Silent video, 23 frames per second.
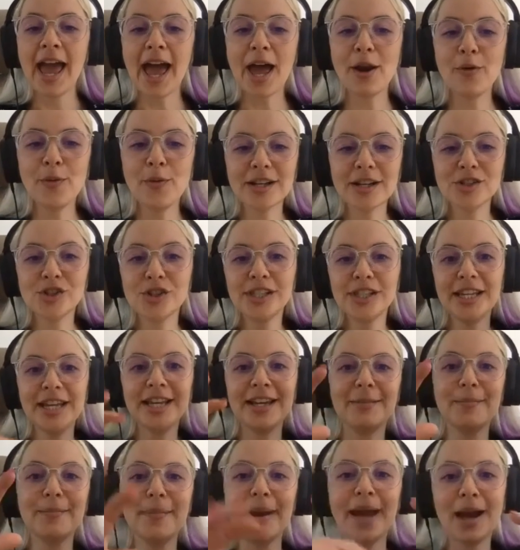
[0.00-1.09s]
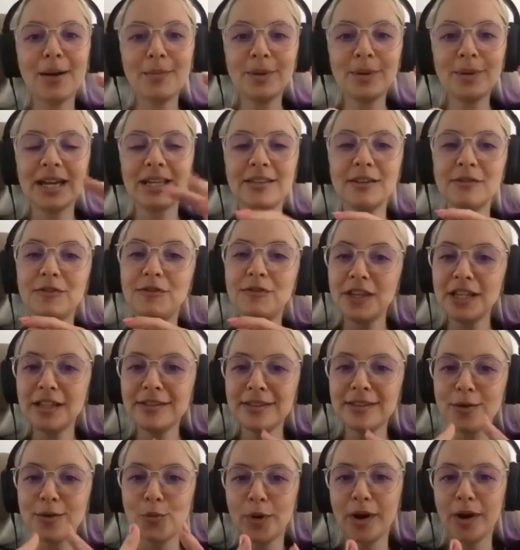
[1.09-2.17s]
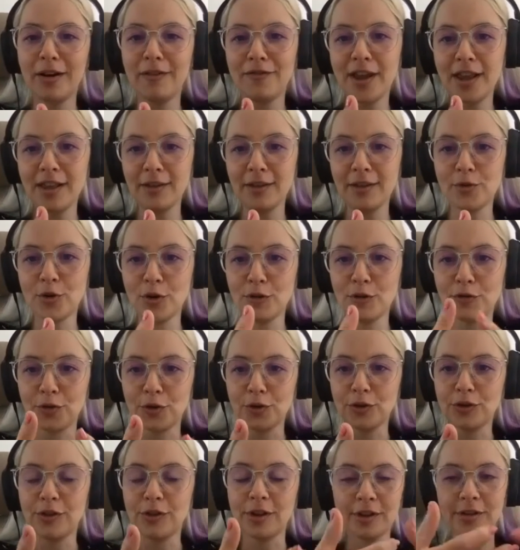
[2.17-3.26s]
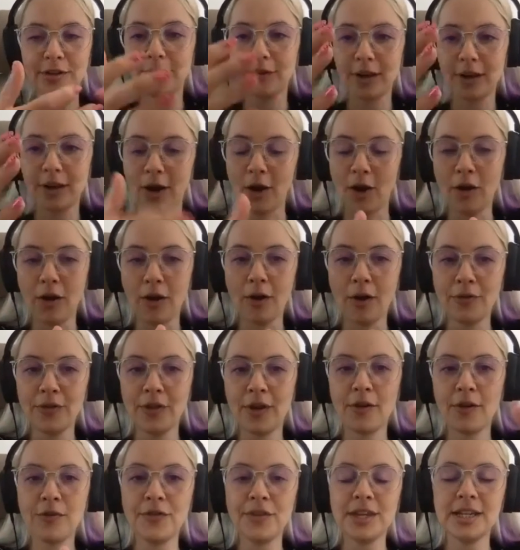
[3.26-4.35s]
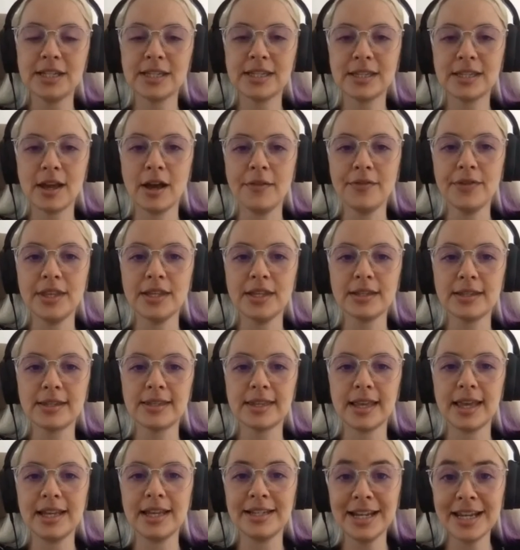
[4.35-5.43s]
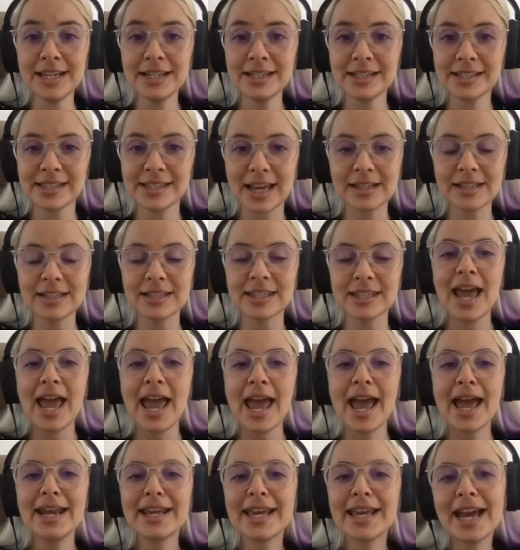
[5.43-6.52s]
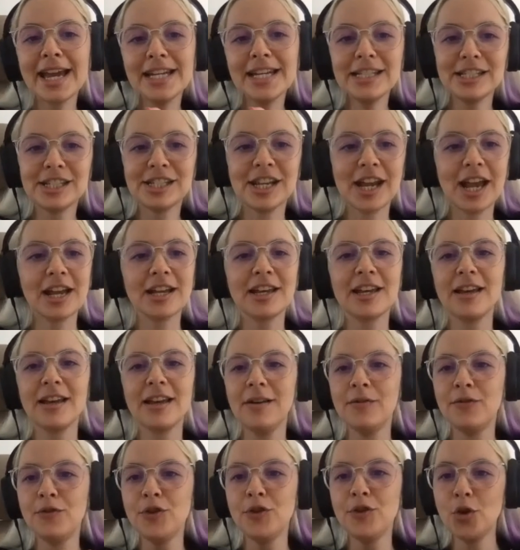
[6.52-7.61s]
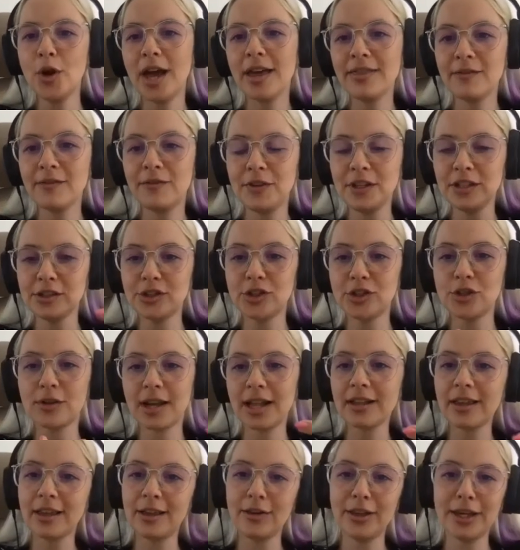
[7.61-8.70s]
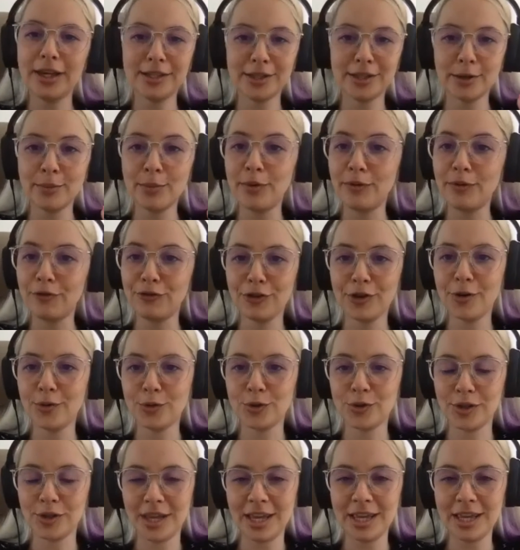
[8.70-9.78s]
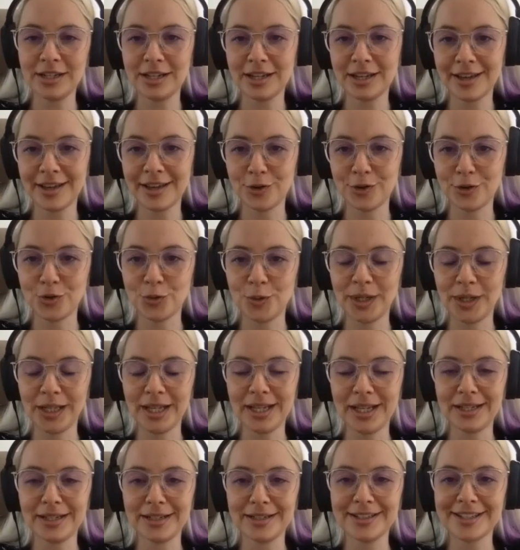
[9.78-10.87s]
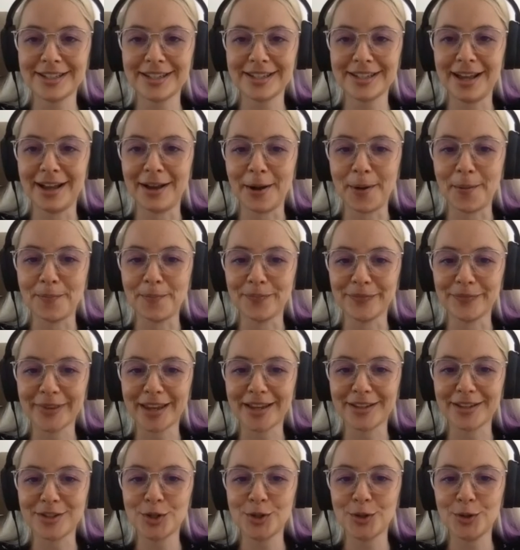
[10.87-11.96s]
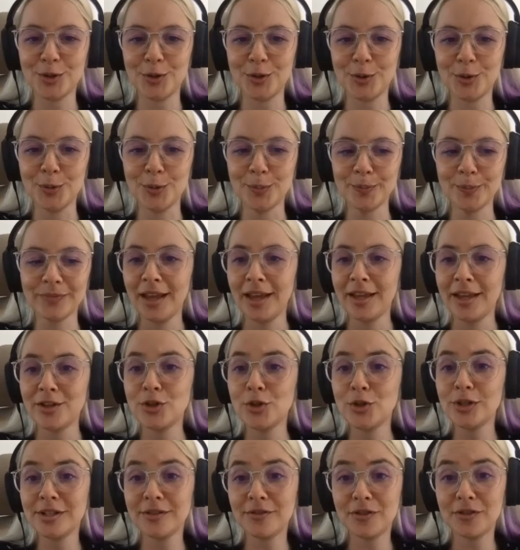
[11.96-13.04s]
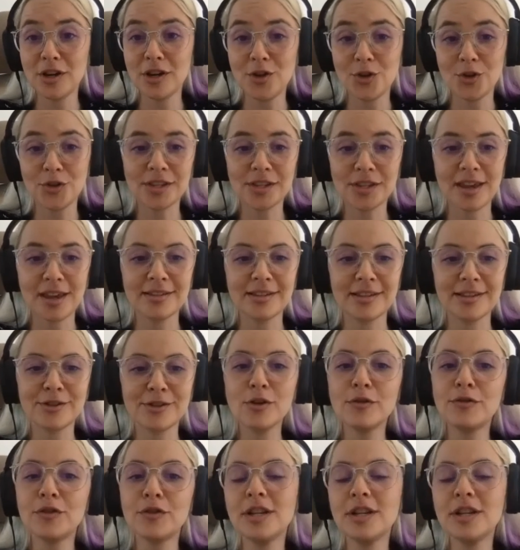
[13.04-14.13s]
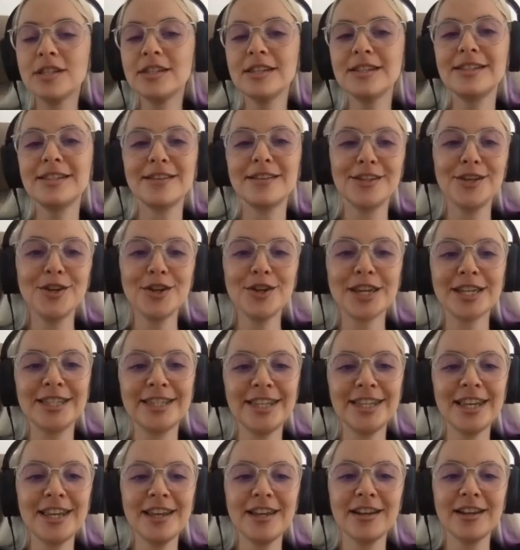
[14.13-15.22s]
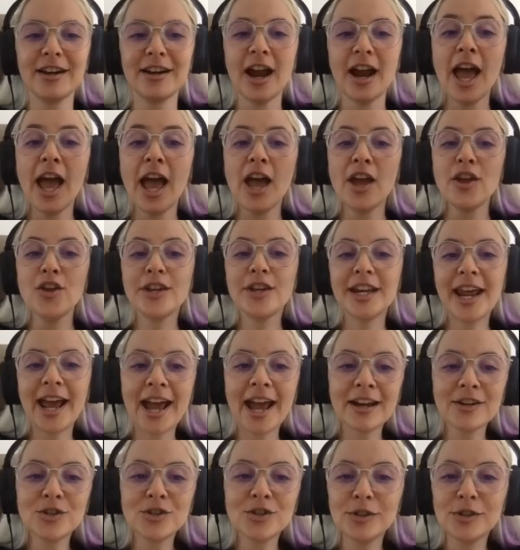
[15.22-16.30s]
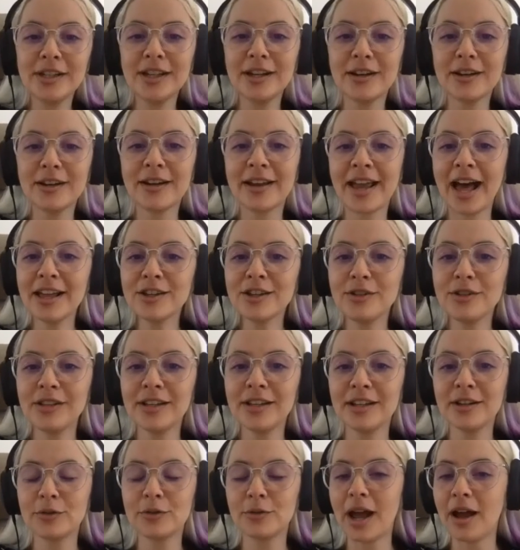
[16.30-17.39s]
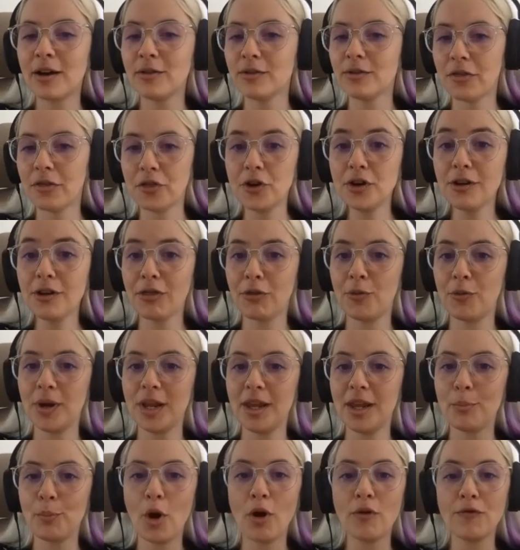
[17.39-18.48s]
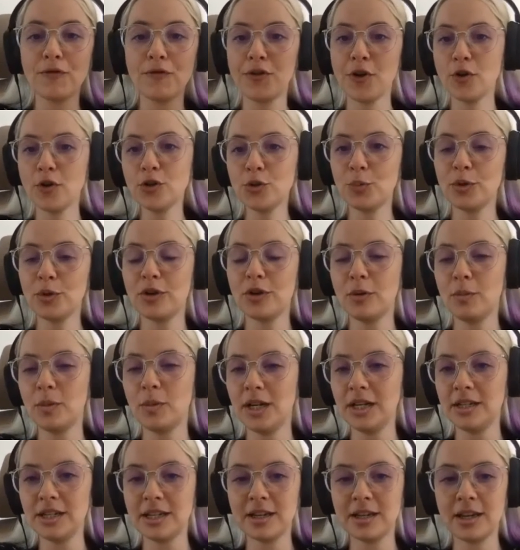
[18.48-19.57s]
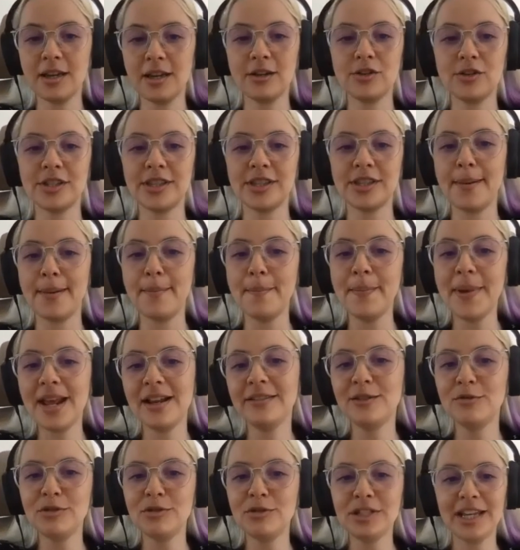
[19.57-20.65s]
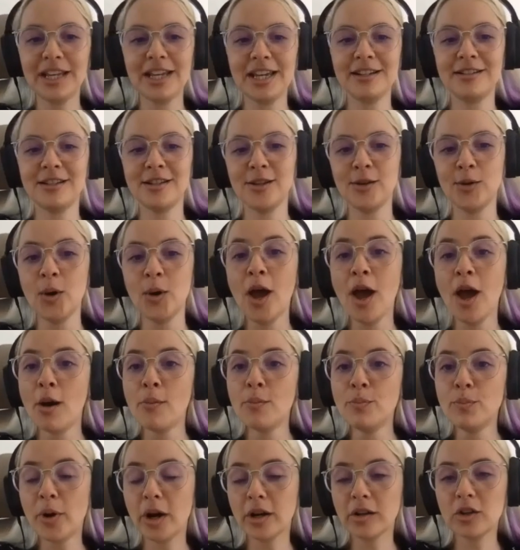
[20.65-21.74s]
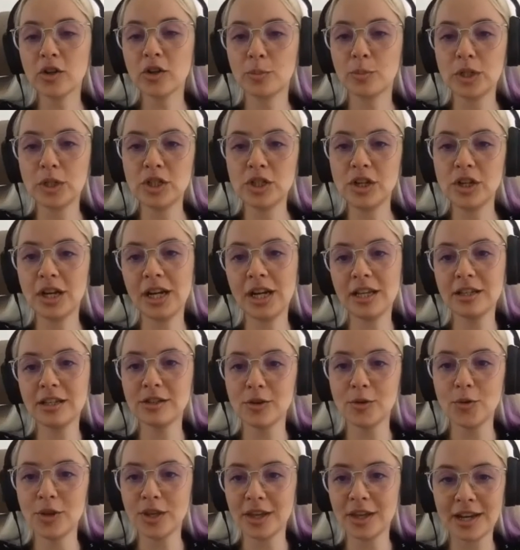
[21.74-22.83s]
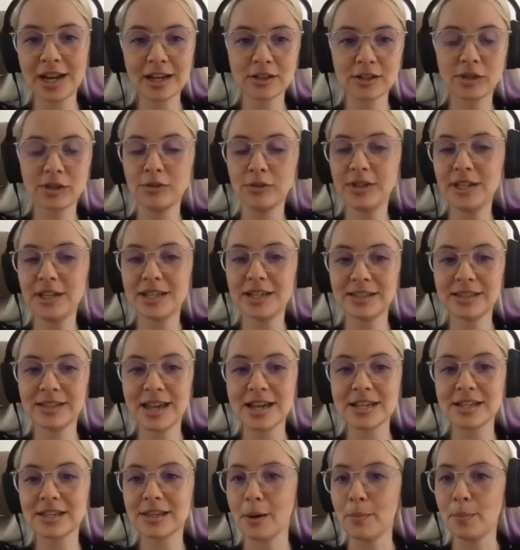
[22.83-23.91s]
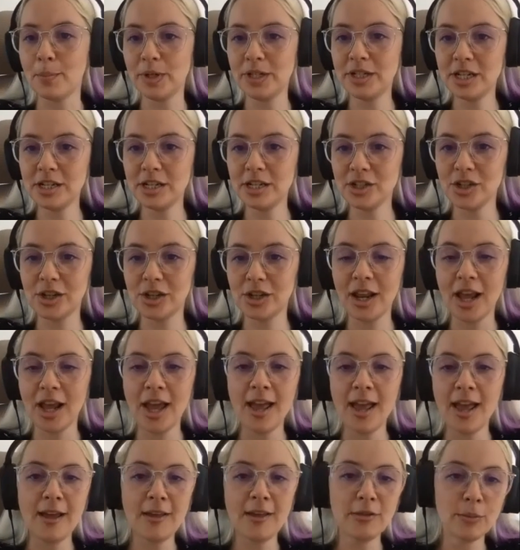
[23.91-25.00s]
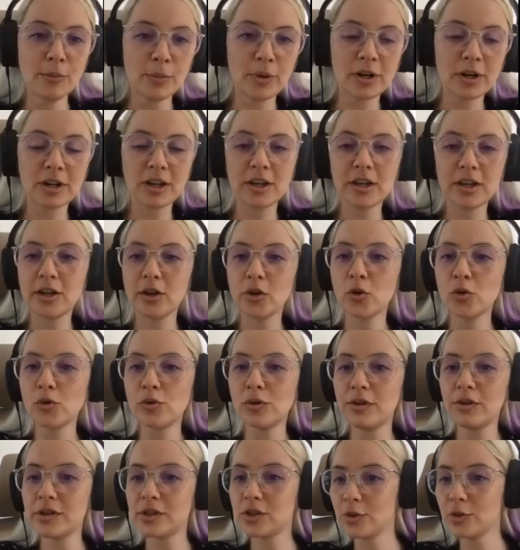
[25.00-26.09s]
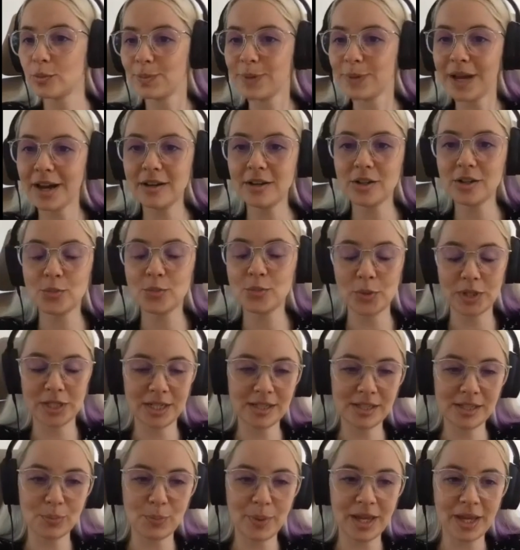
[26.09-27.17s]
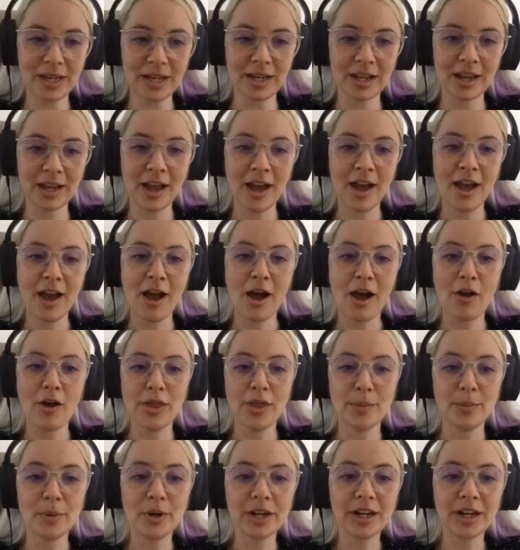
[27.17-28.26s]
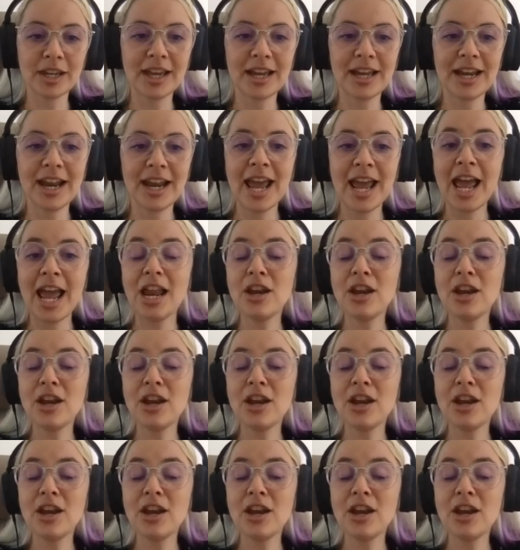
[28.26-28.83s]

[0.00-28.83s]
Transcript: And we actually map like the fields that were available for the on, on this on this data sets and kind of check if you had the fields to calculate some of those indicators related um, to to different use cases. So for instance, as you can see here, you can actually calculate around 33 of those procurement indicators that mainly relate to market opportunities. So you can actually assess competition in the market, who are the suppliers participating on the market.